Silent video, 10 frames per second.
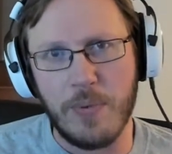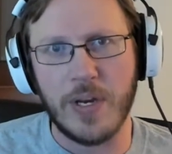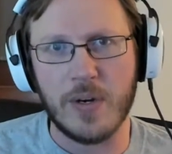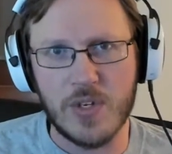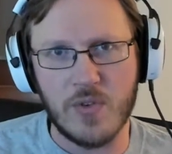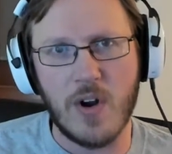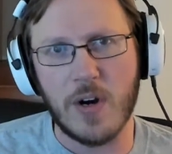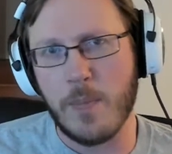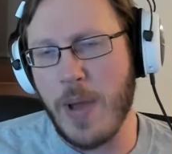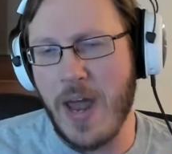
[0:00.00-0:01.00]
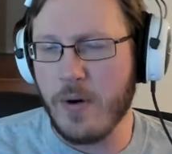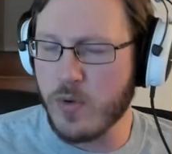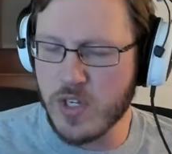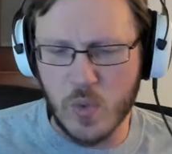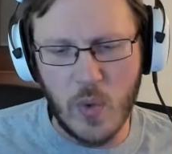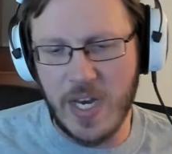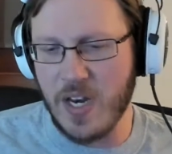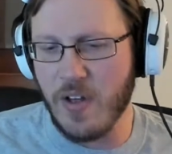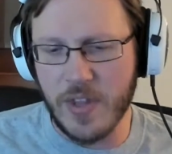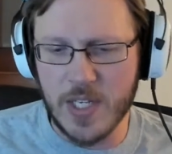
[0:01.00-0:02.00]
bigger, stronger, badder, just
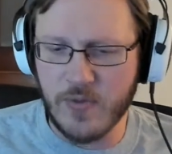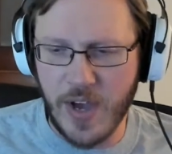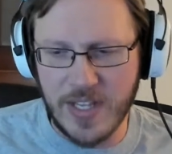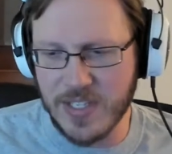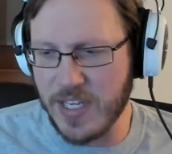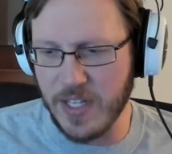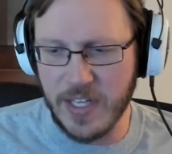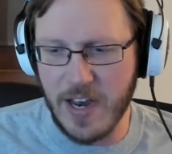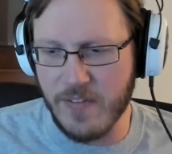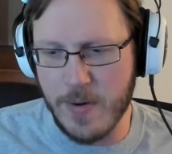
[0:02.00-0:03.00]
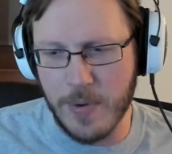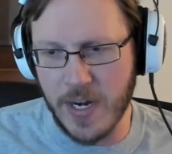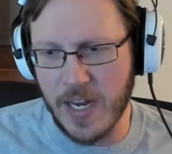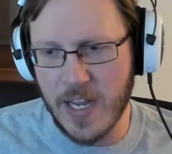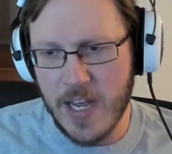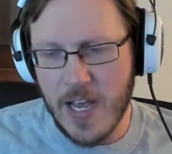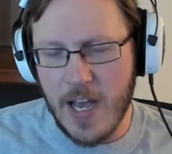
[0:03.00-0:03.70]
winning all these fights, killing everybody.